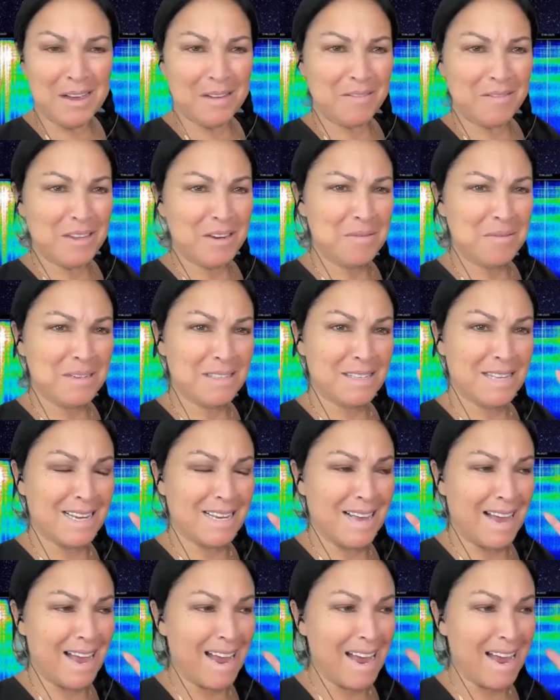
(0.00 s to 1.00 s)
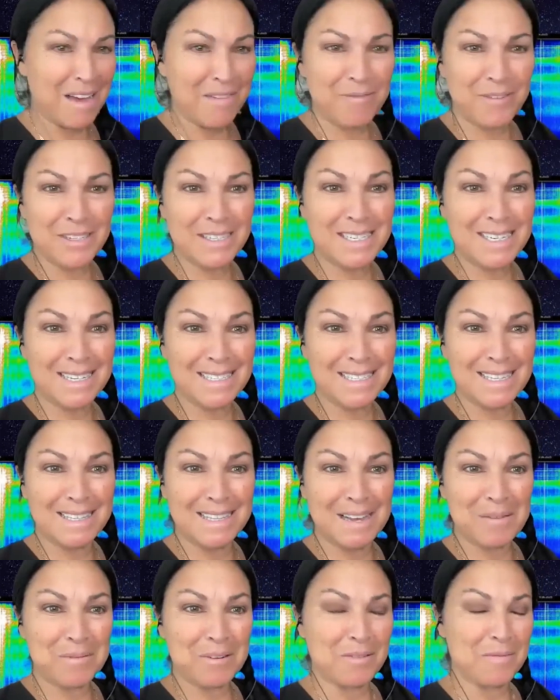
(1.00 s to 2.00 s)
There was like half a dozen
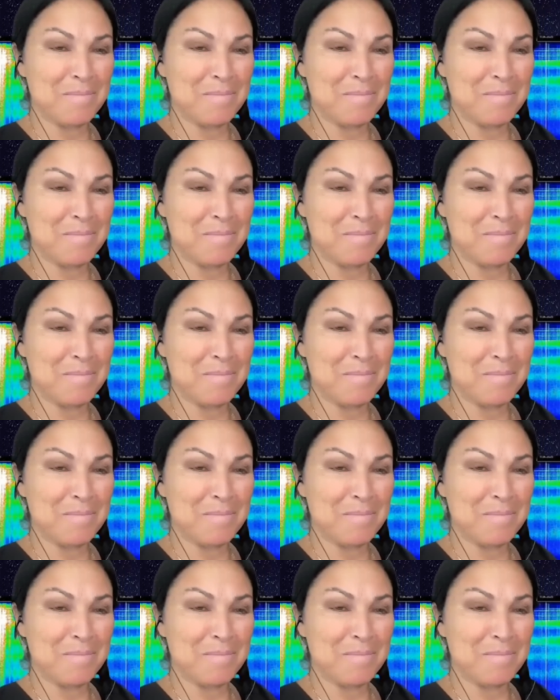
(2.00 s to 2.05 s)
that were